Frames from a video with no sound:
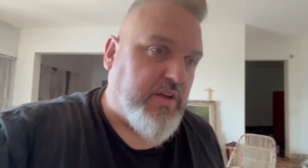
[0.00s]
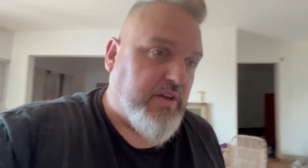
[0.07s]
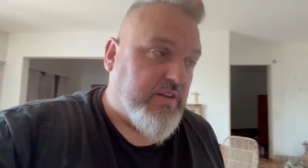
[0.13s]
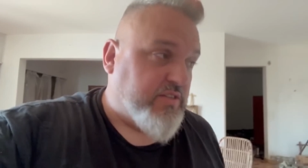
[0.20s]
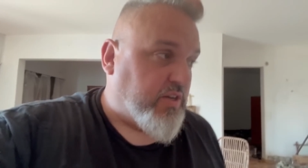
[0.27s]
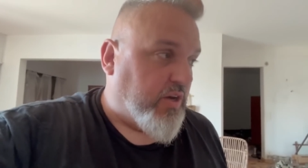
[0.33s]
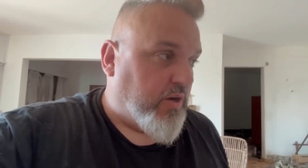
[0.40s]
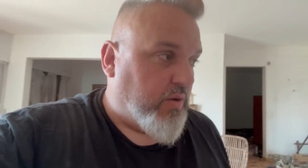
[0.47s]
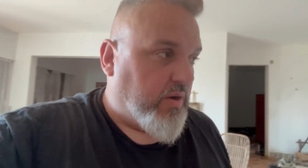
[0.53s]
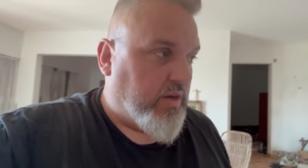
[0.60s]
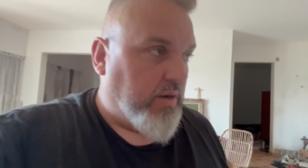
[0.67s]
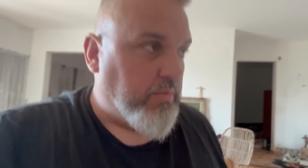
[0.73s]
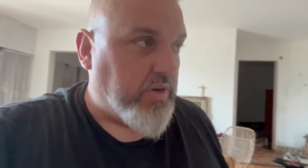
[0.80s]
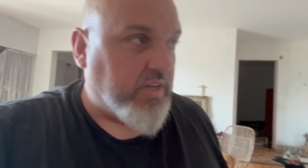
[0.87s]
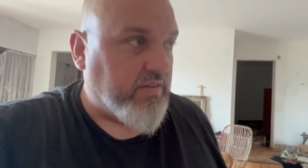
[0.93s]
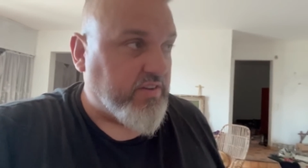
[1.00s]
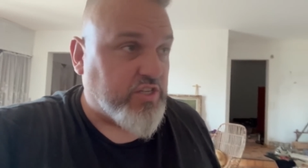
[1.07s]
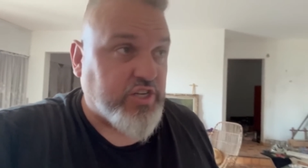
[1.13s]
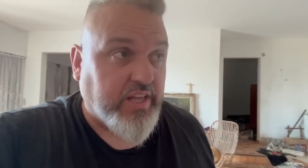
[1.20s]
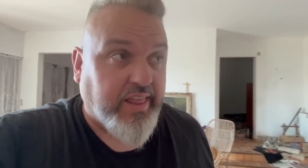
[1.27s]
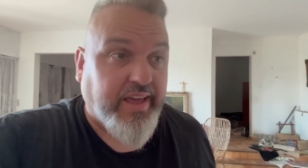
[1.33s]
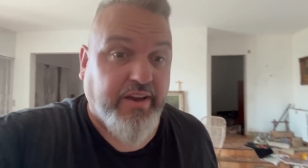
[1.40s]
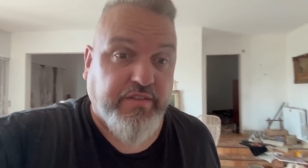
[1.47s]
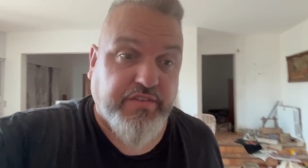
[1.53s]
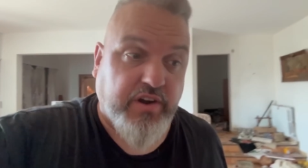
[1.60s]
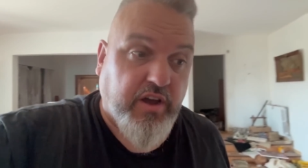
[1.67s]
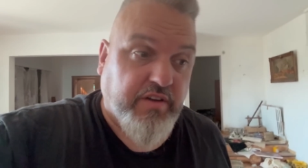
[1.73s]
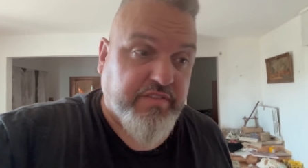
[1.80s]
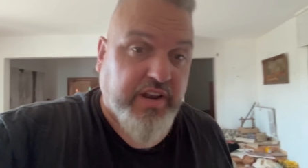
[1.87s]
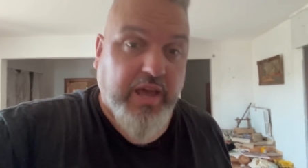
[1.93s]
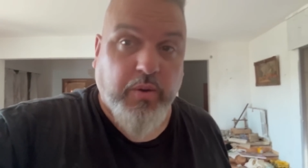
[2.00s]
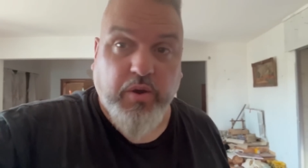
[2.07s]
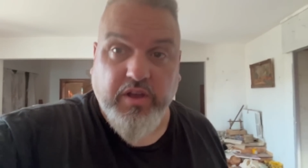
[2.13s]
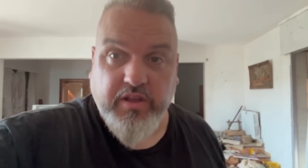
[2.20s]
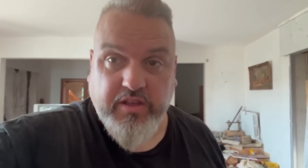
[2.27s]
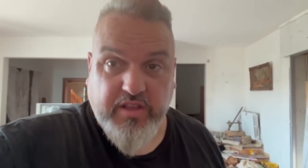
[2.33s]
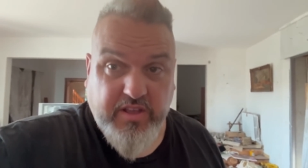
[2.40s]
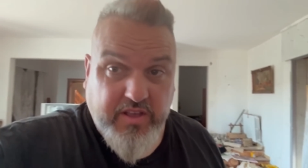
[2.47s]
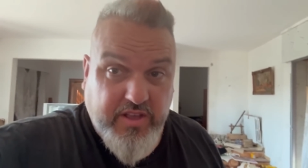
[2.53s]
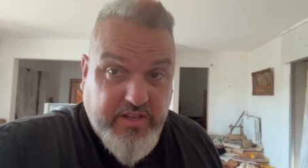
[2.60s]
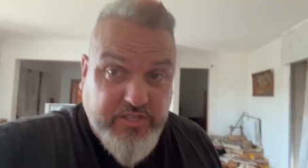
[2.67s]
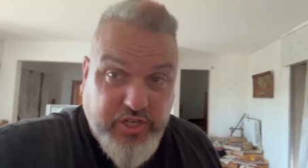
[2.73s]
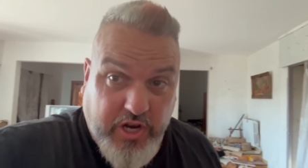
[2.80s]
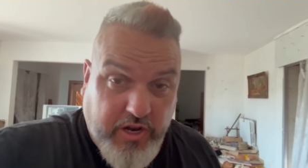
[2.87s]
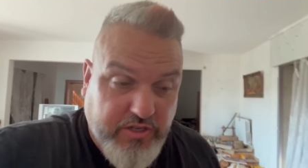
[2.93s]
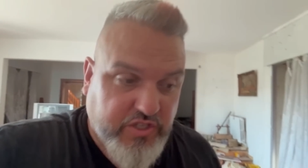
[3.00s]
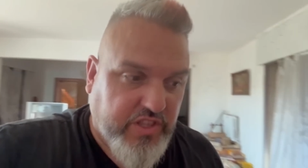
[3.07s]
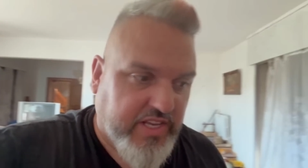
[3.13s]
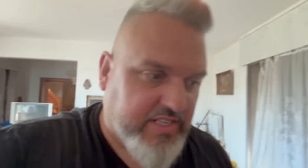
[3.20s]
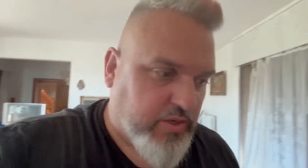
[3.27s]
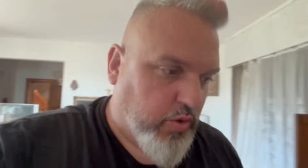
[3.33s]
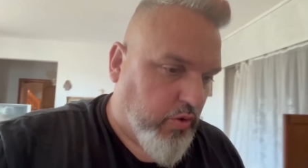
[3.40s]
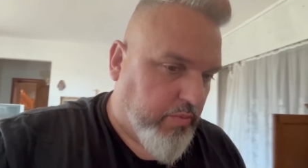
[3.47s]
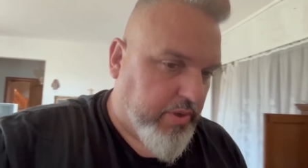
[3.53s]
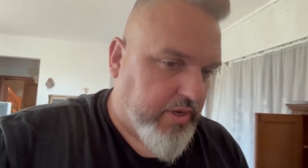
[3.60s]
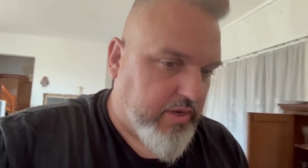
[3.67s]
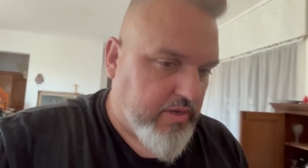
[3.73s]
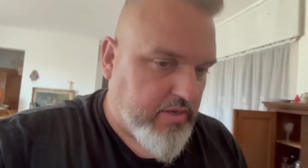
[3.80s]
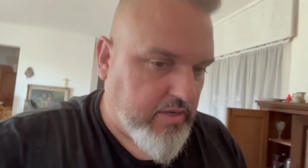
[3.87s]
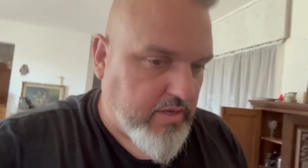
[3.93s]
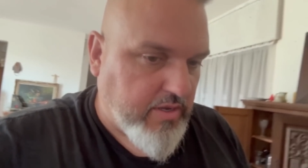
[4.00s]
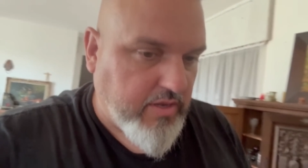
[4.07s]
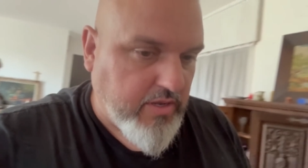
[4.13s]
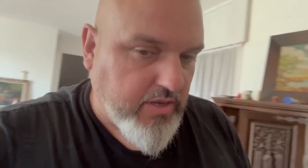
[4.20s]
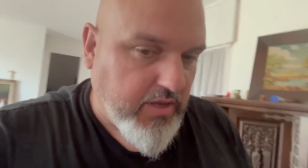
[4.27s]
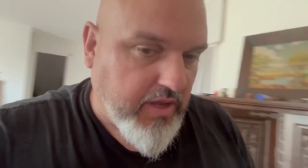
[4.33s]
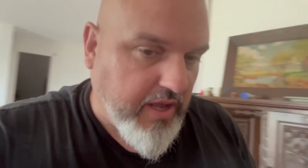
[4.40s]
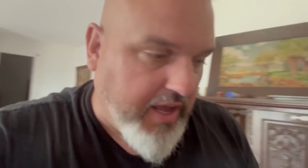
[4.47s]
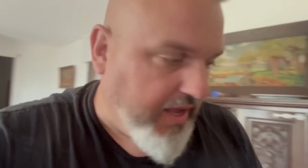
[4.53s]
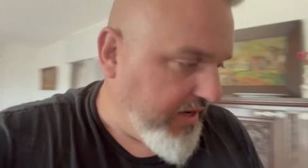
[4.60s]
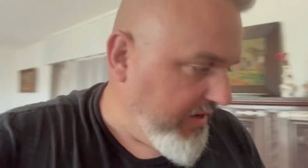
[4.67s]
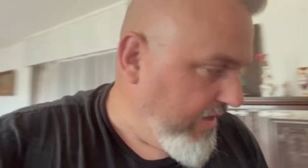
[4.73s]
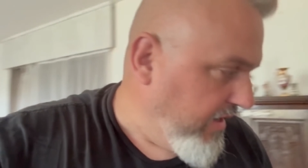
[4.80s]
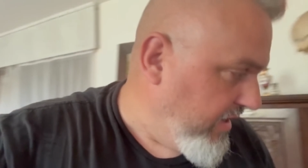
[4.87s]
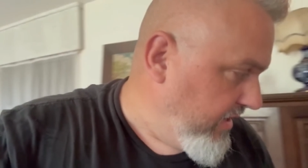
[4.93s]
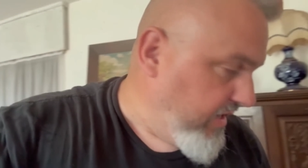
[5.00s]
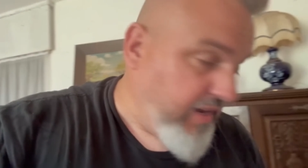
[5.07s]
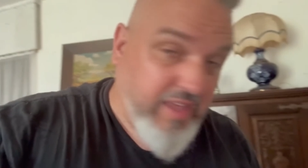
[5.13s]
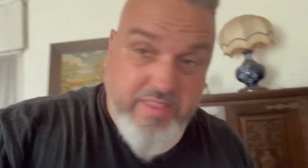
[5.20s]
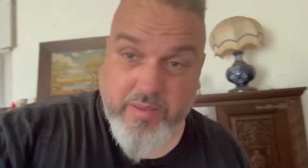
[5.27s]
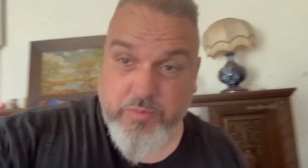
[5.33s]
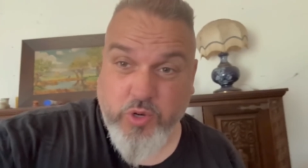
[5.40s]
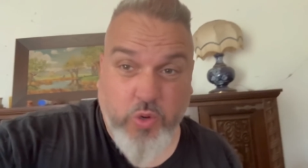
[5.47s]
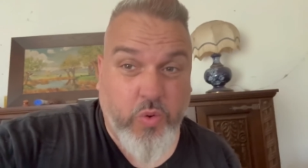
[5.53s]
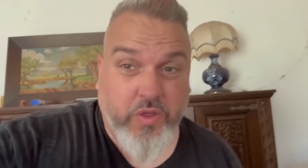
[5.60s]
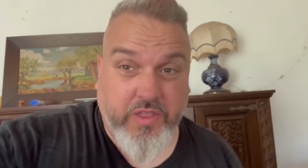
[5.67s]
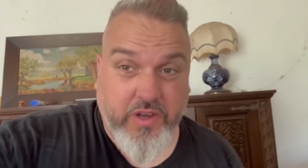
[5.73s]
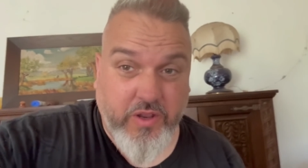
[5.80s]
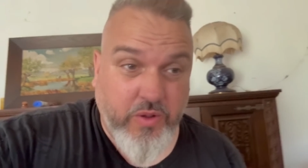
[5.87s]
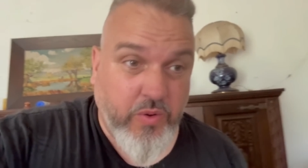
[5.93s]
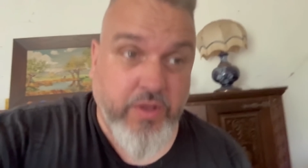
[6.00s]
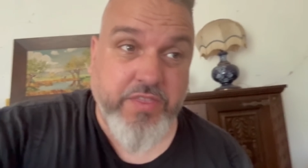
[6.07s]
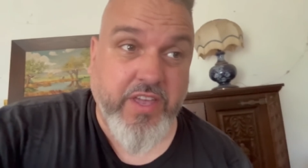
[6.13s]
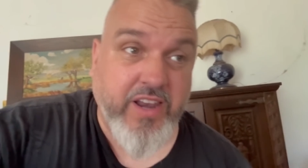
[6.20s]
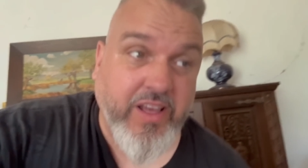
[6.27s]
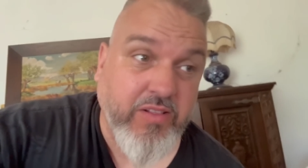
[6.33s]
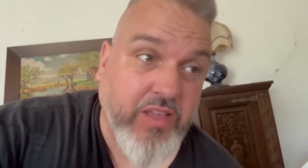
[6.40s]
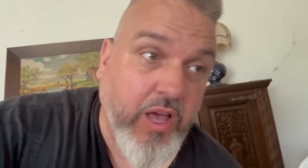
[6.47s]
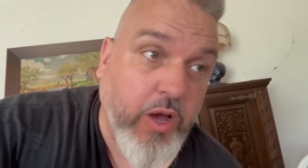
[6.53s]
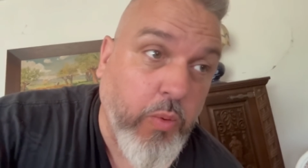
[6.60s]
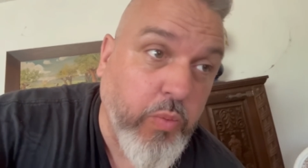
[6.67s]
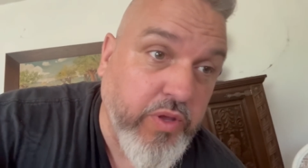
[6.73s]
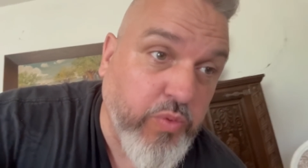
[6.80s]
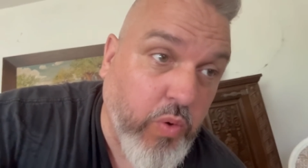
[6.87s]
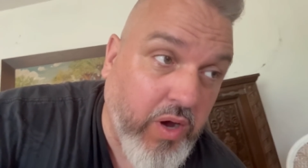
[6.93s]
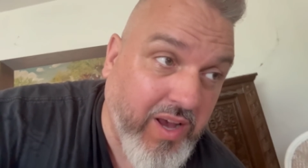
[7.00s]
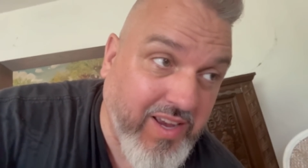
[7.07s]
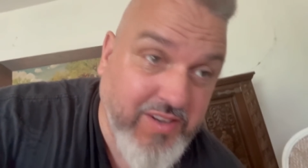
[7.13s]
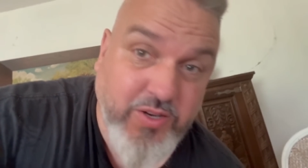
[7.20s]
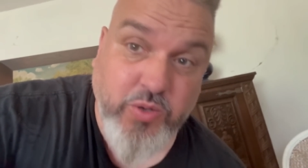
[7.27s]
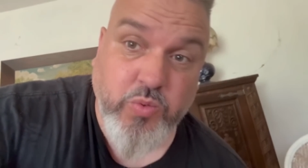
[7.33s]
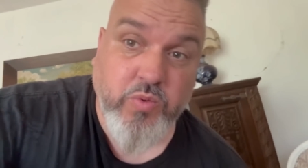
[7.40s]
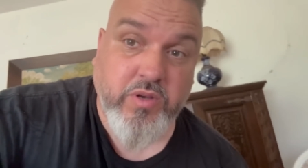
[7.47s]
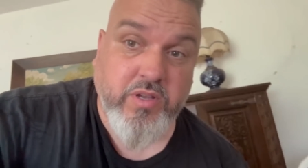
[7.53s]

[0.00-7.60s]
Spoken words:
So I'm going to chill out for half an hour, charge this up, and let them do what they do, and then I'll get on with what I do.